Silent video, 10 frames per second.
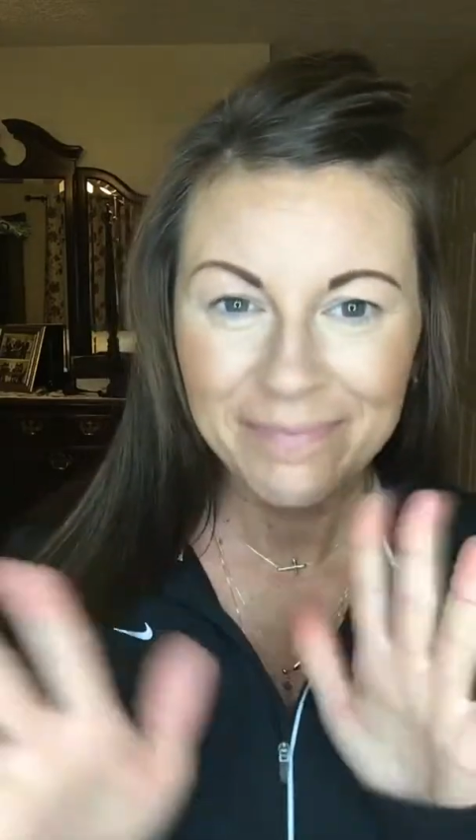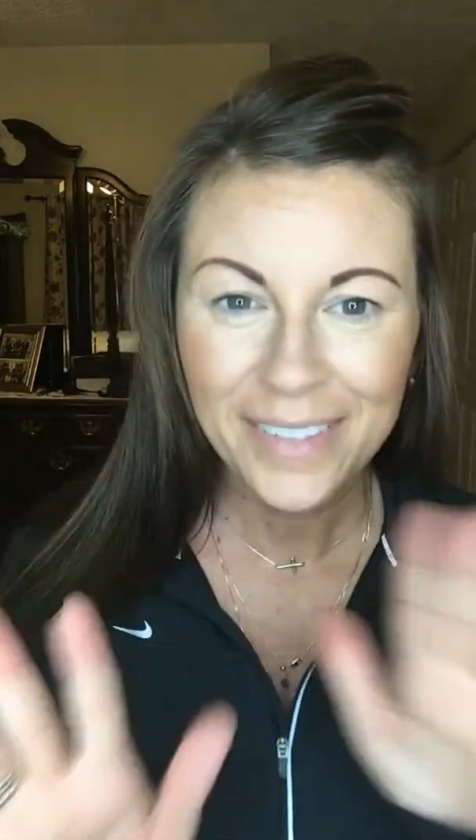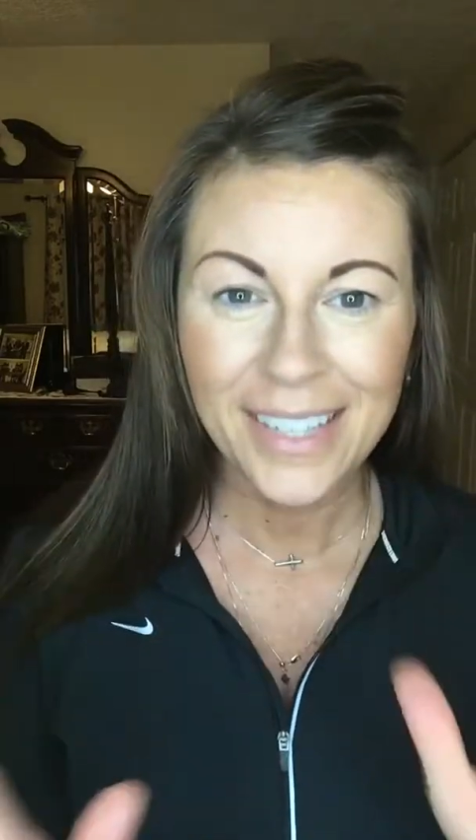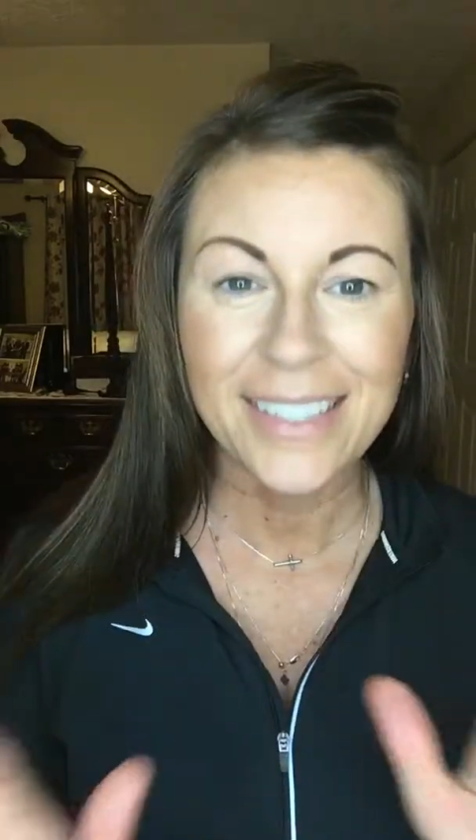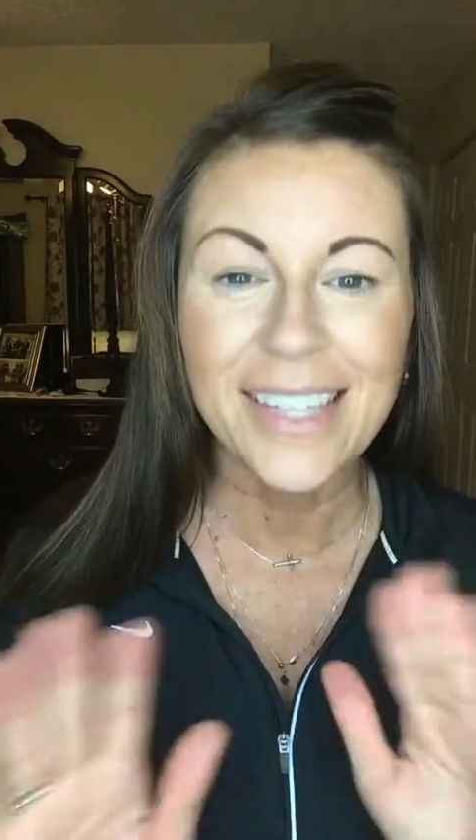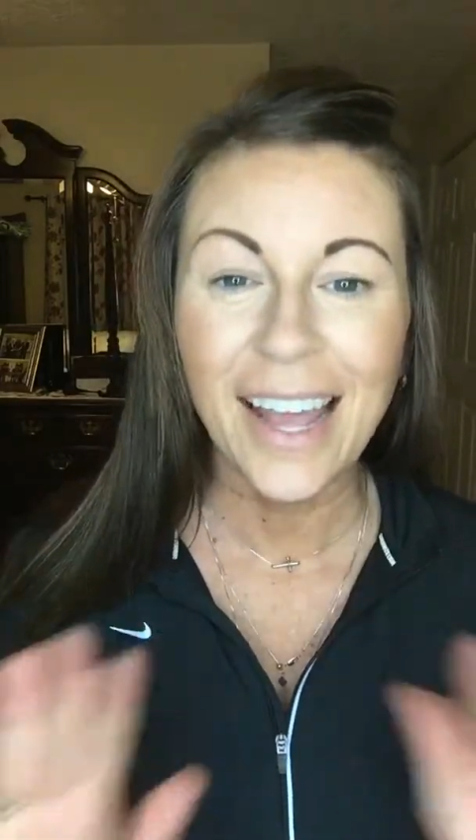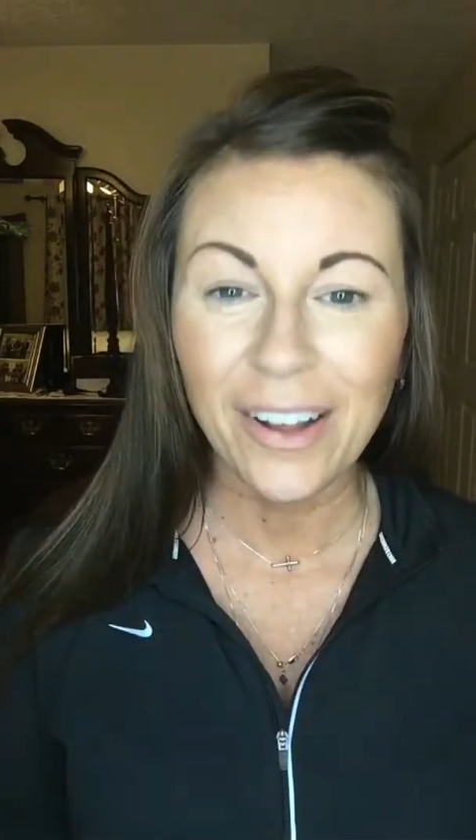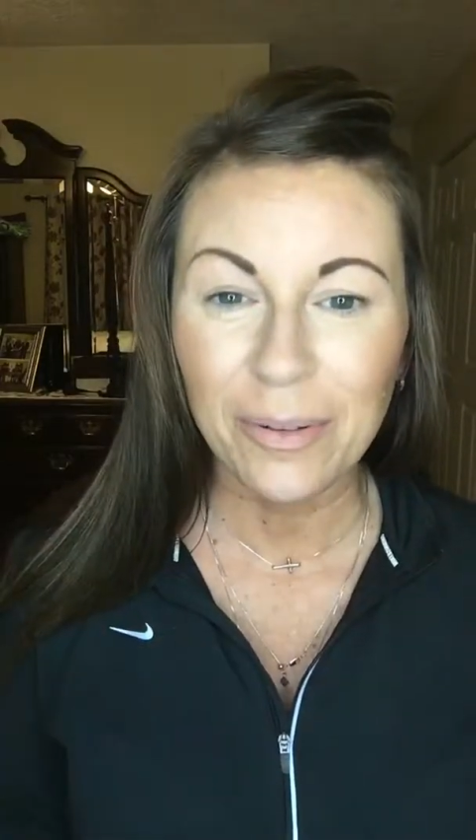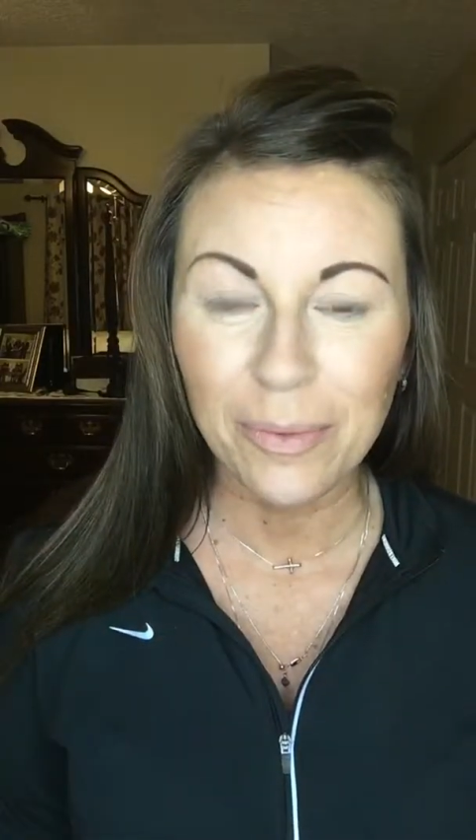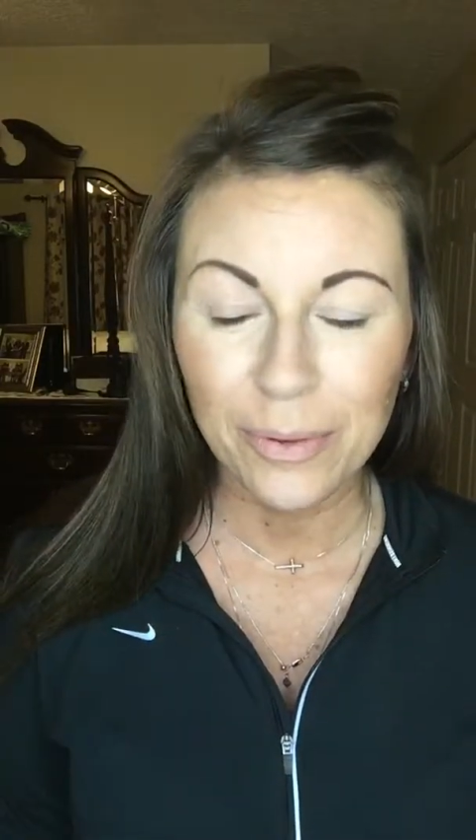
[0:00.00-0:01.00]
That's
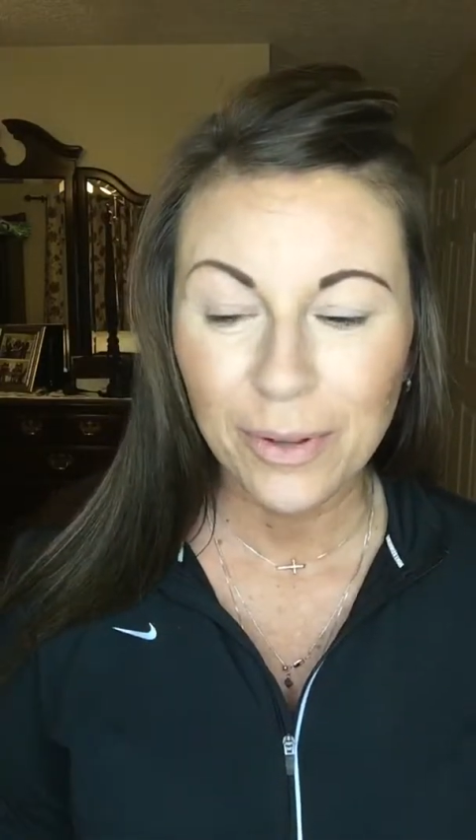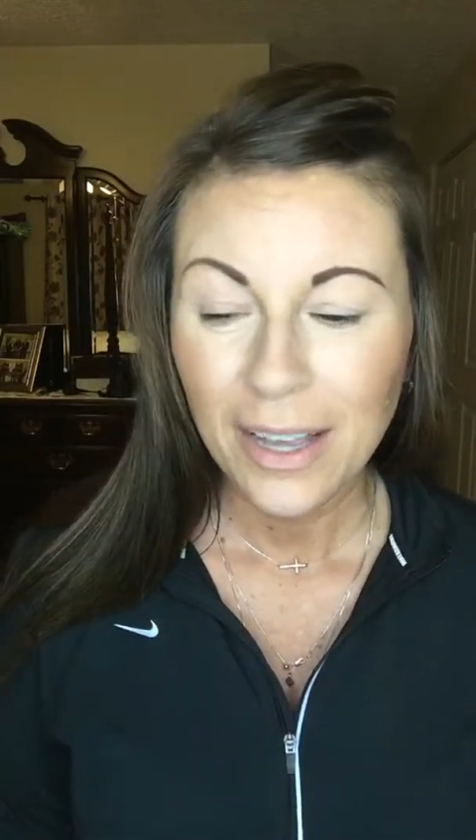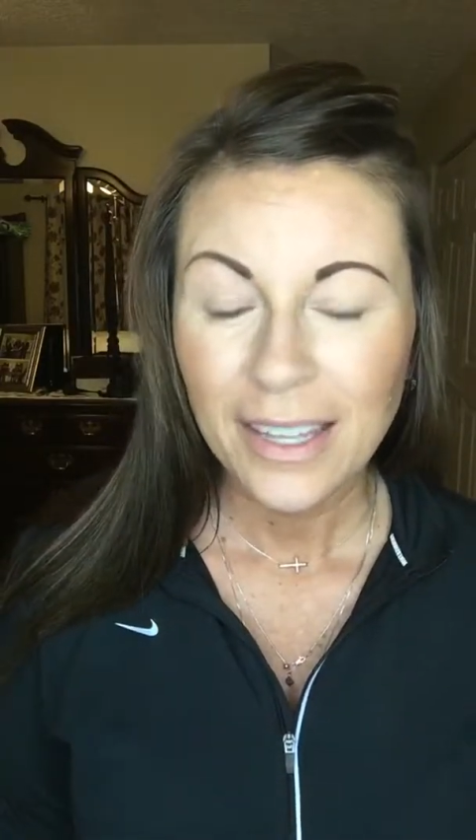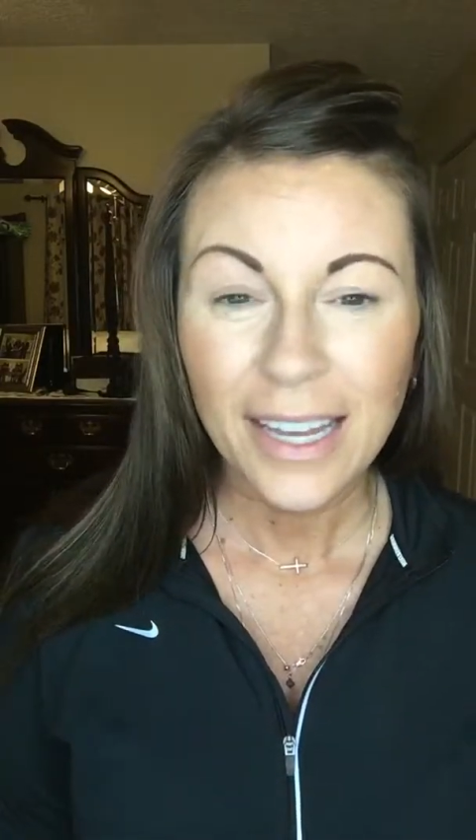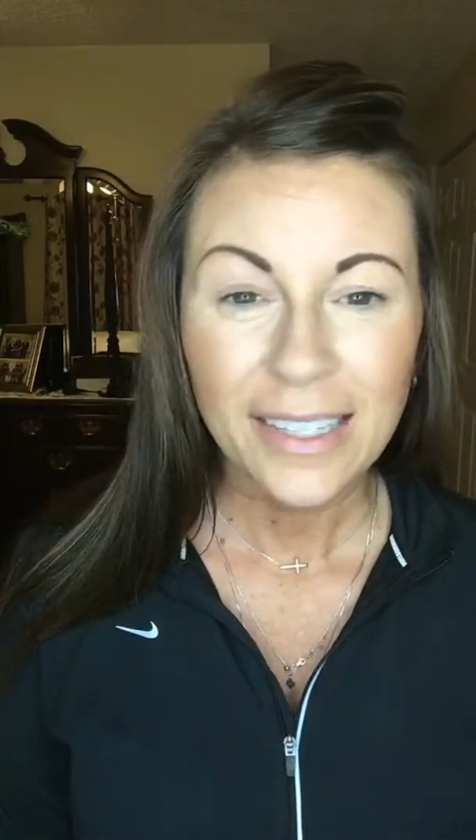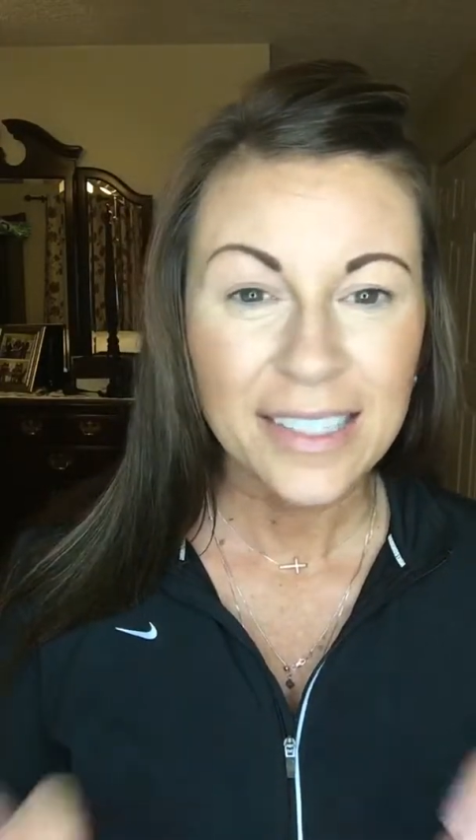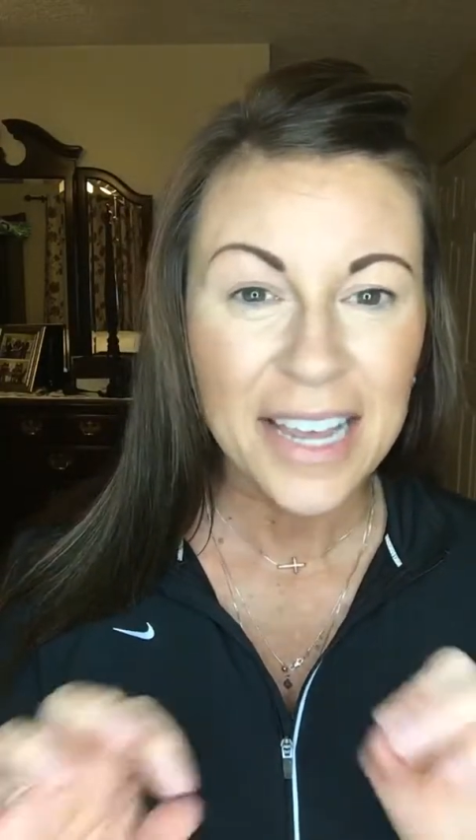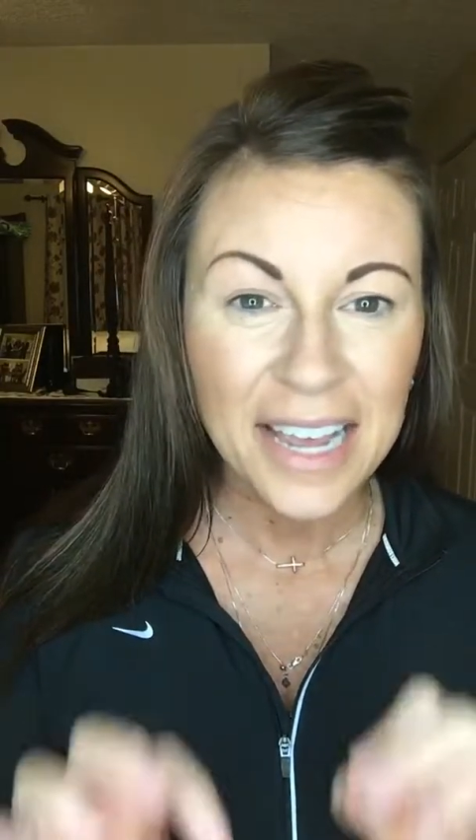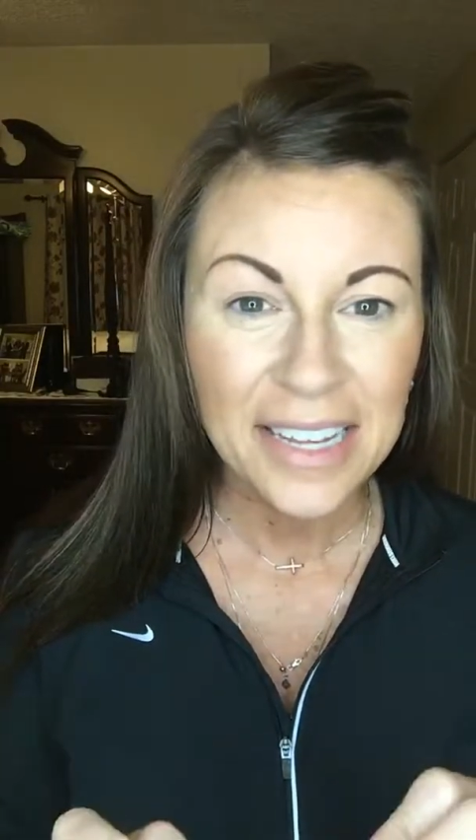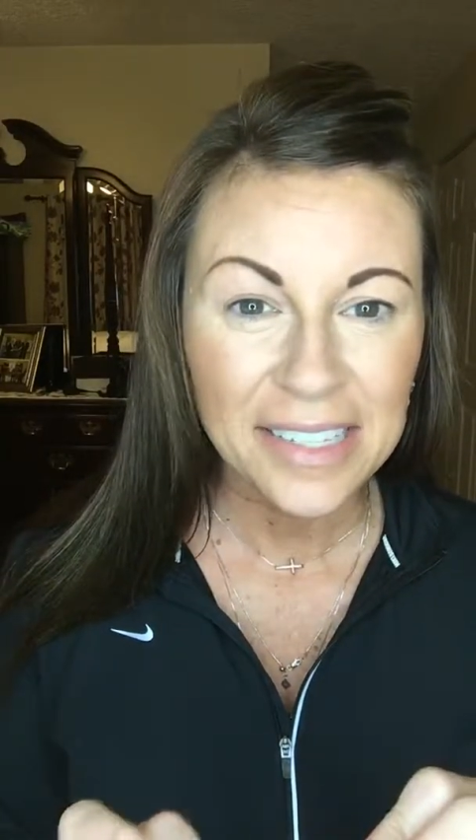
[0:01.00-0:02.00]
terrible. That
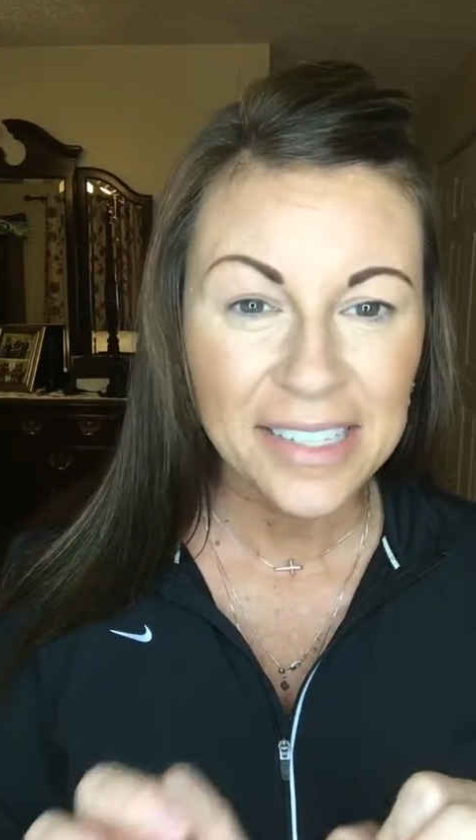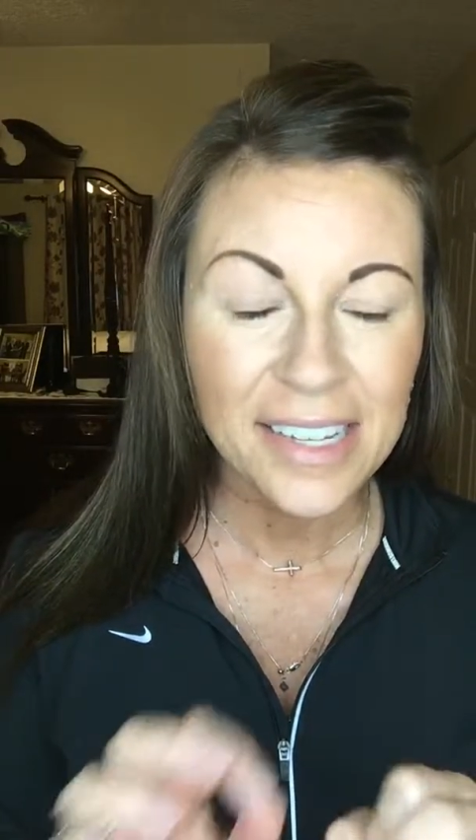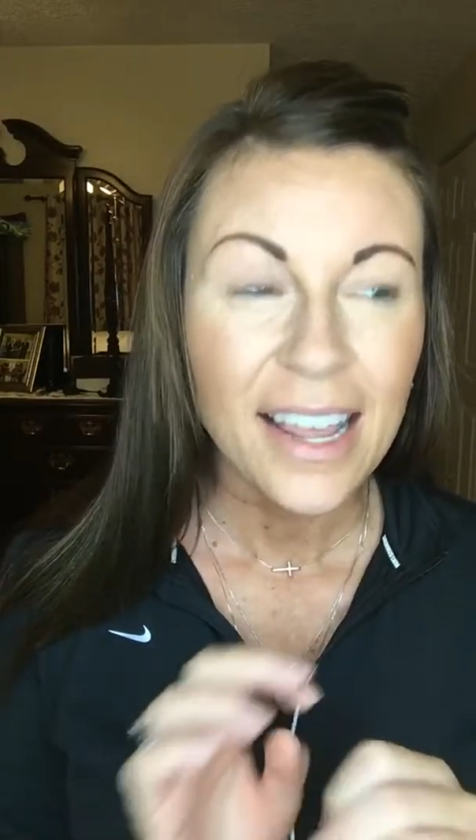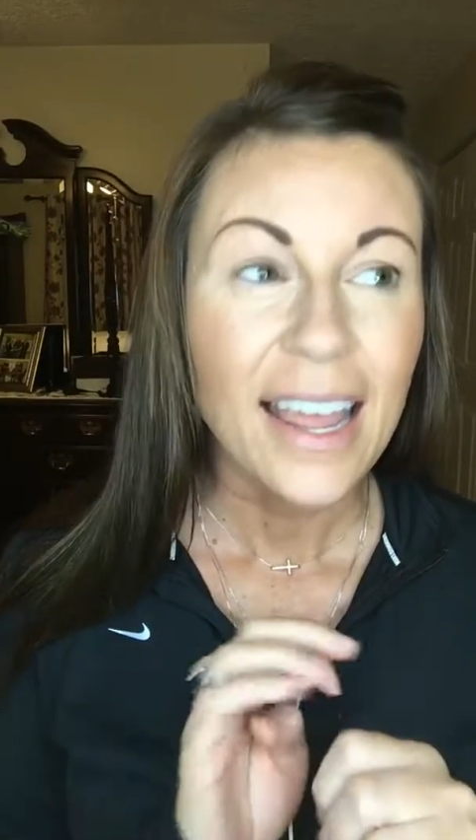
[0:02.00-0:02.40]
taste.